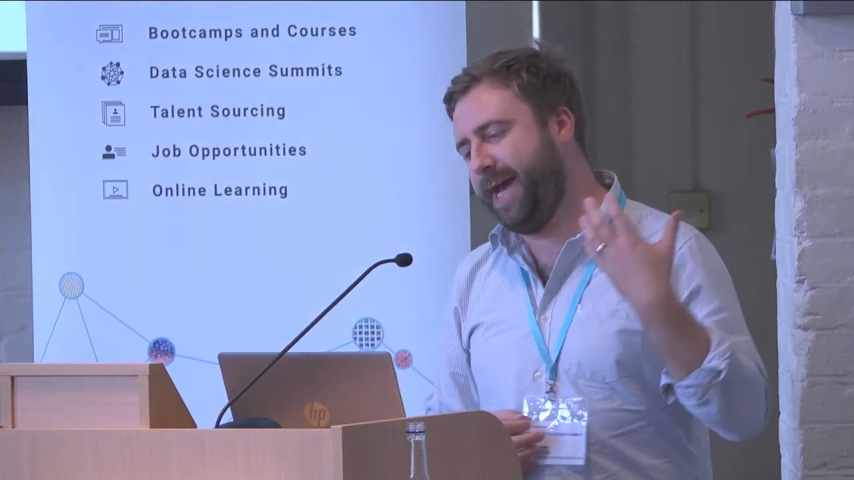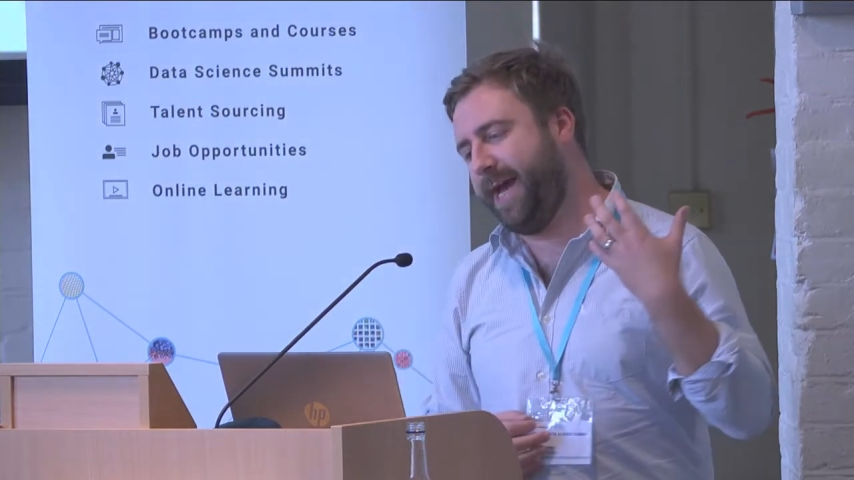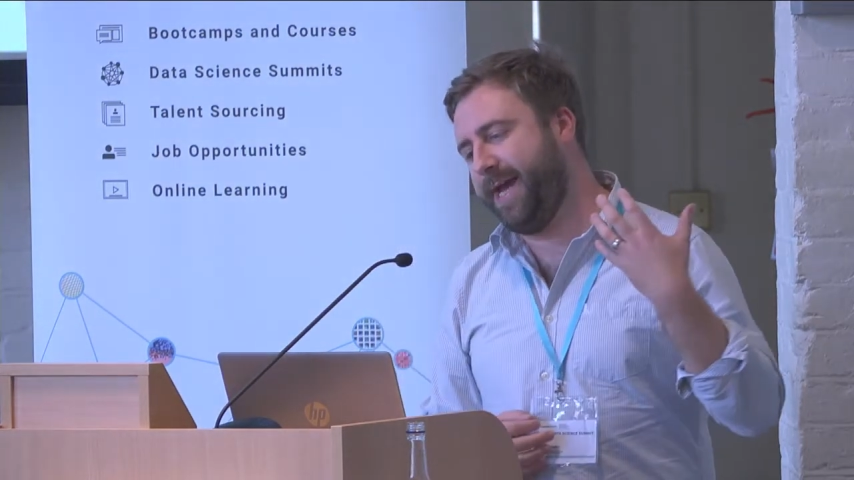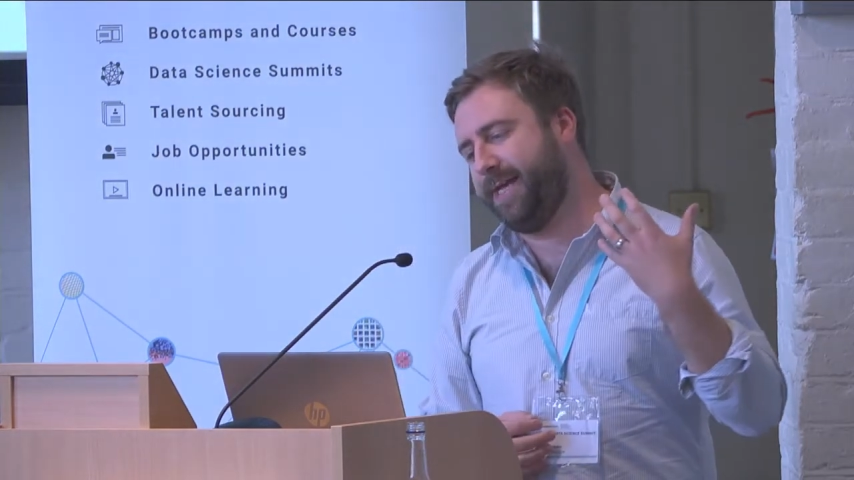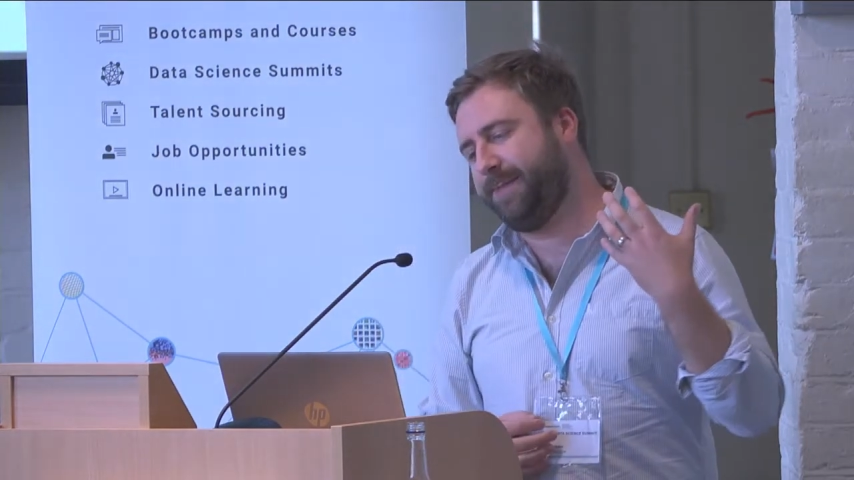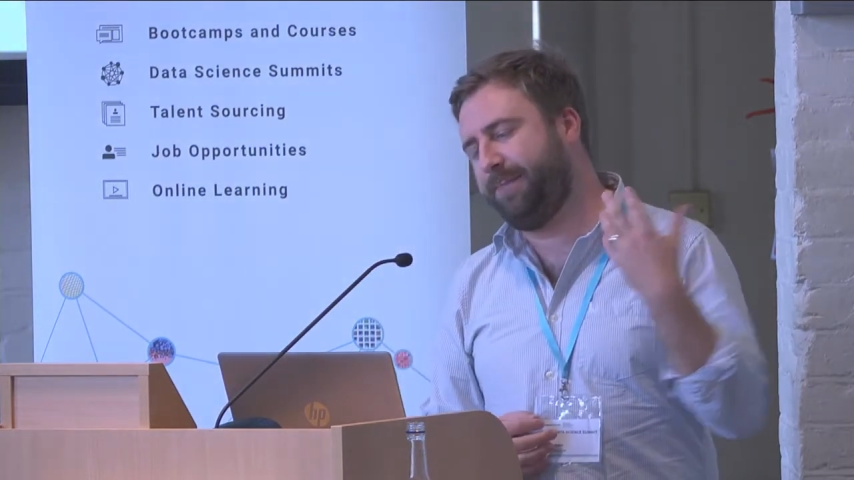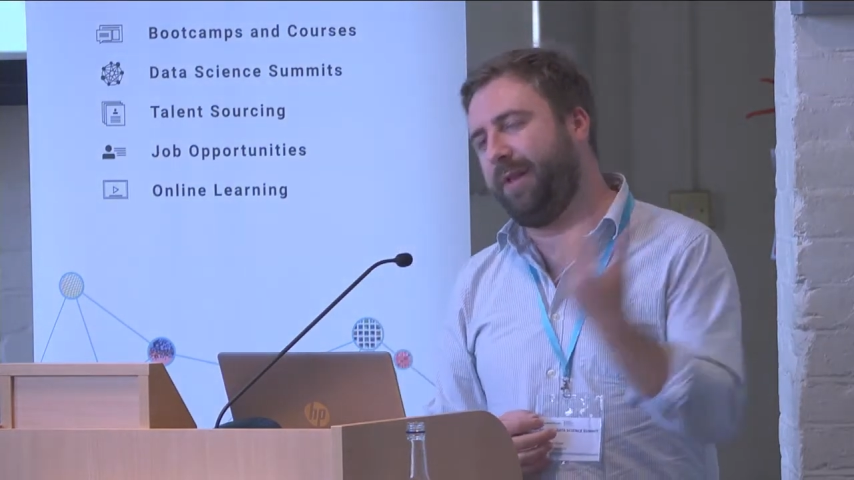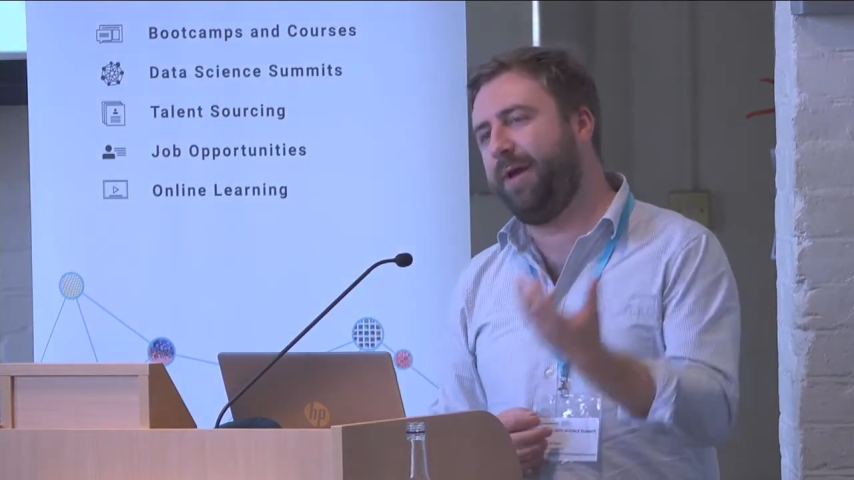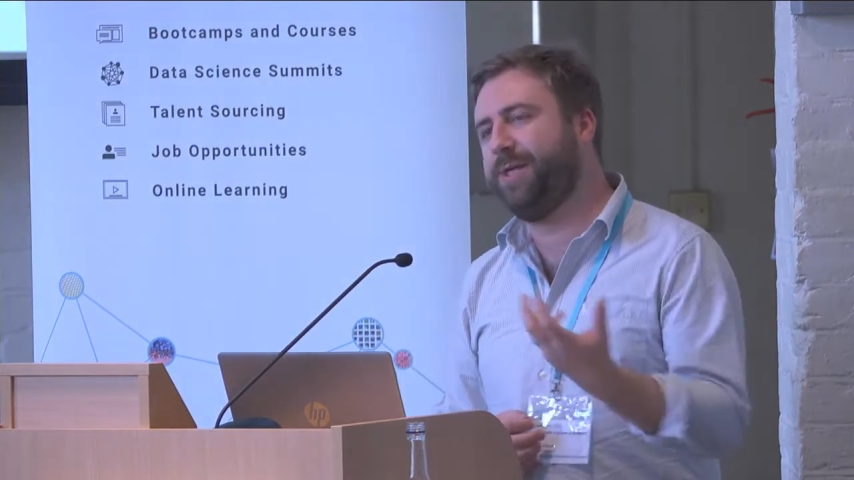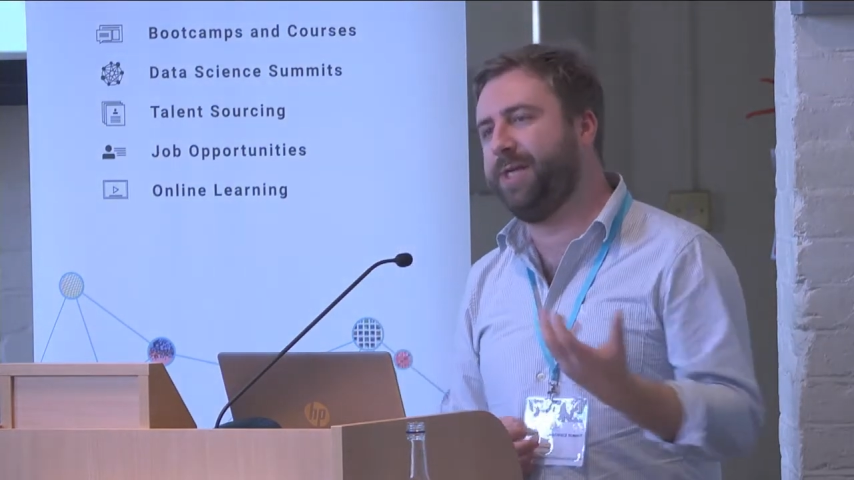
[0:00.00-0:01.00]
a
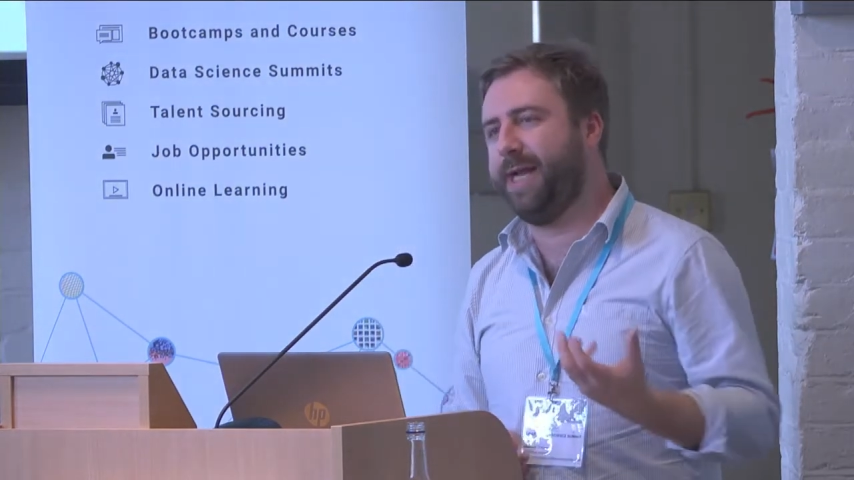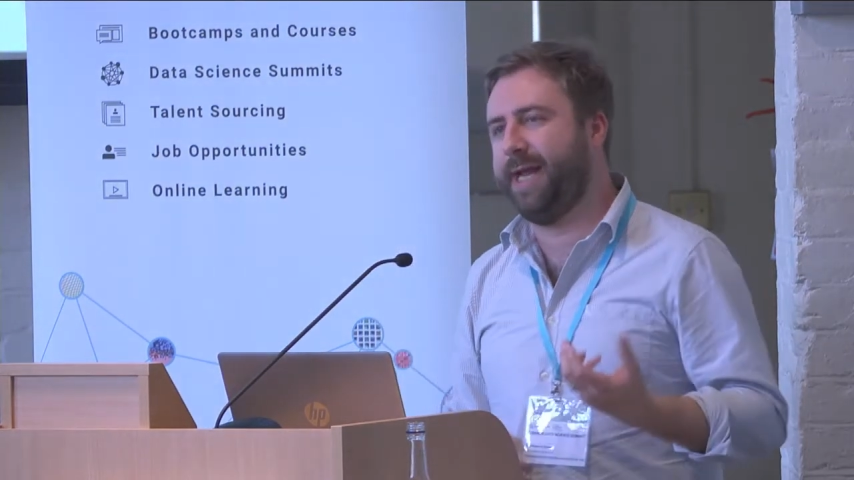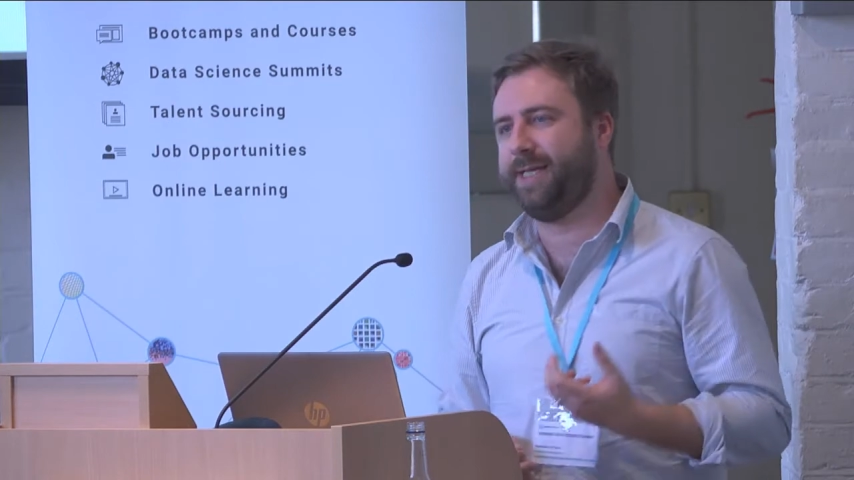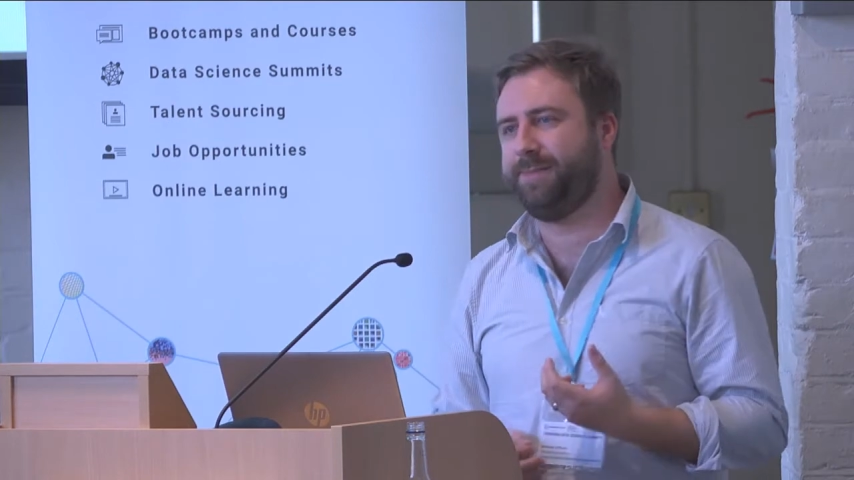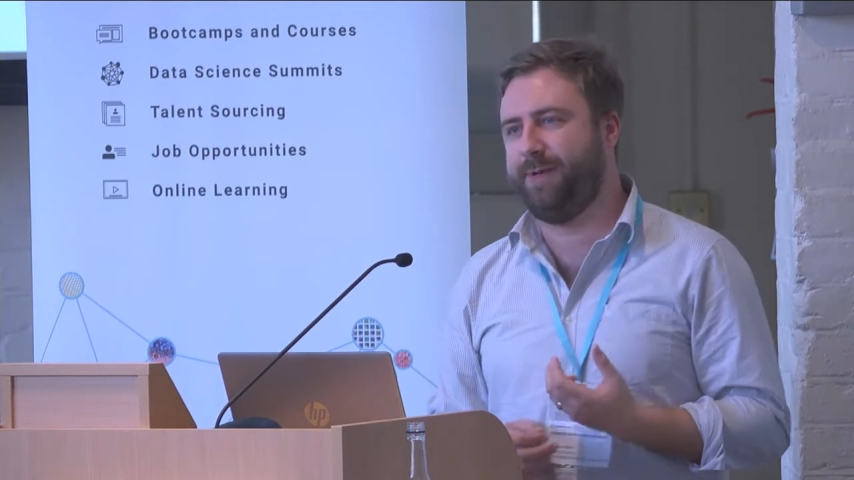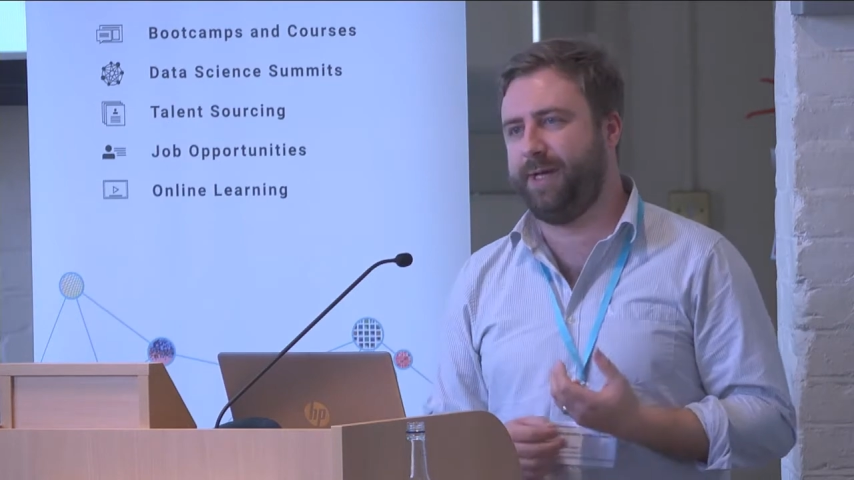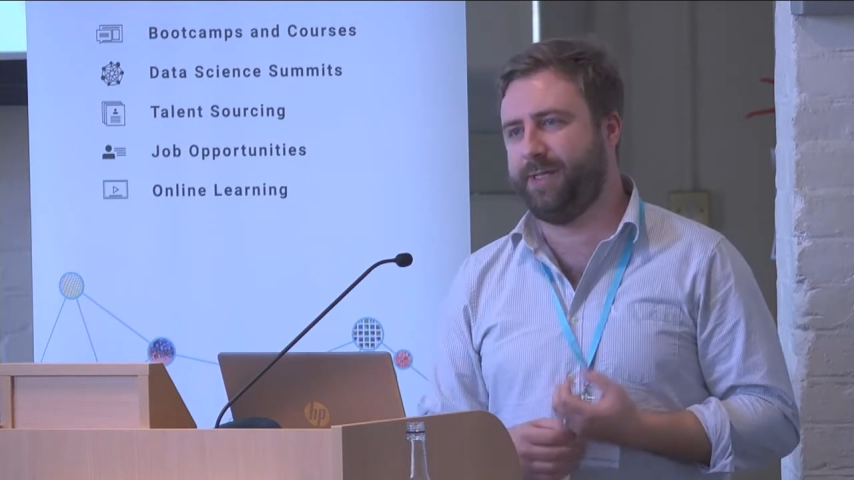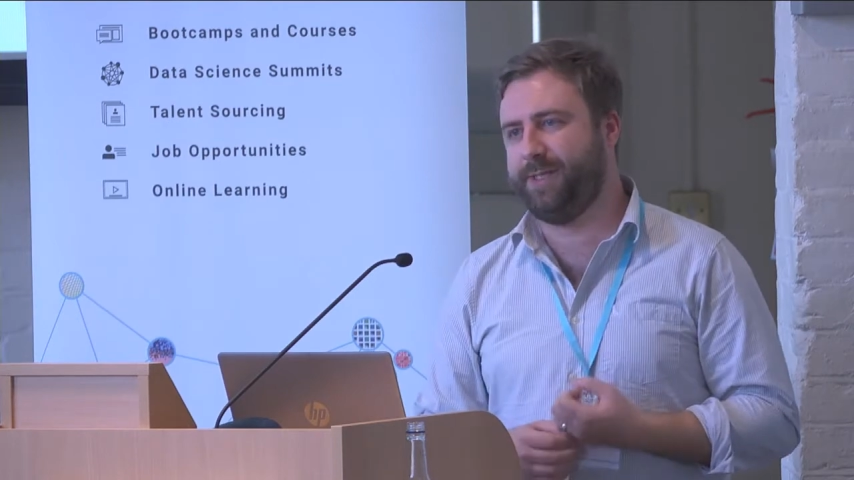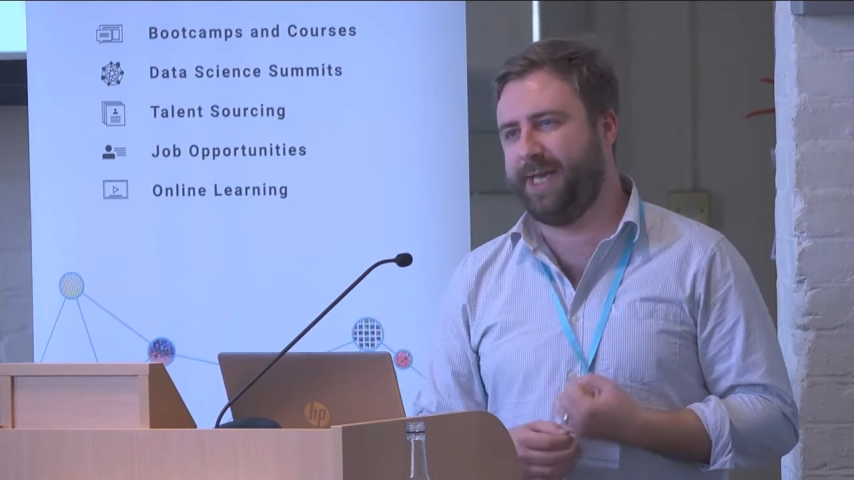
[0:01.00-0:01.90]
supply chain expert,